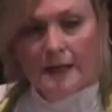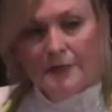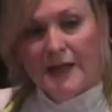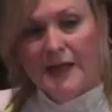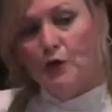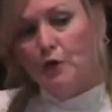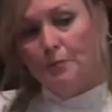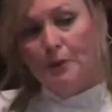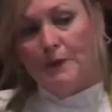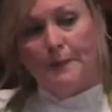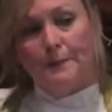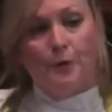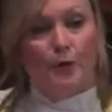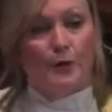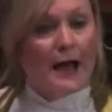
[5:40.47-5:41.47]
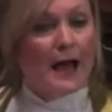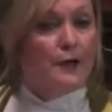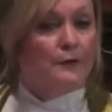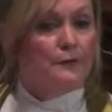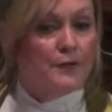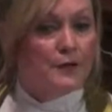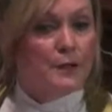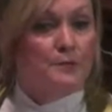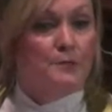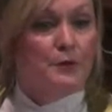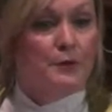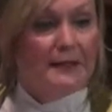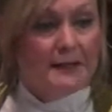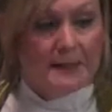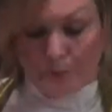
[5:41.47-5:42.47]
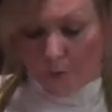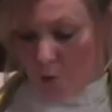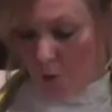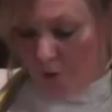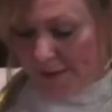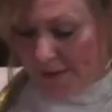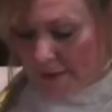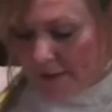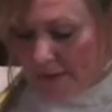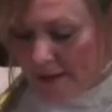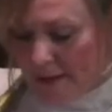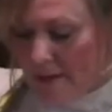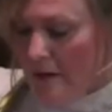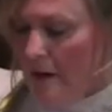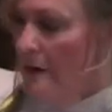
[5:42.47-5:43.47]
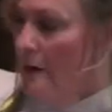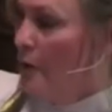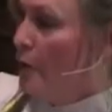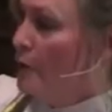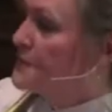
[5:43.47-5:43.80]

They could be put out of the community permanently or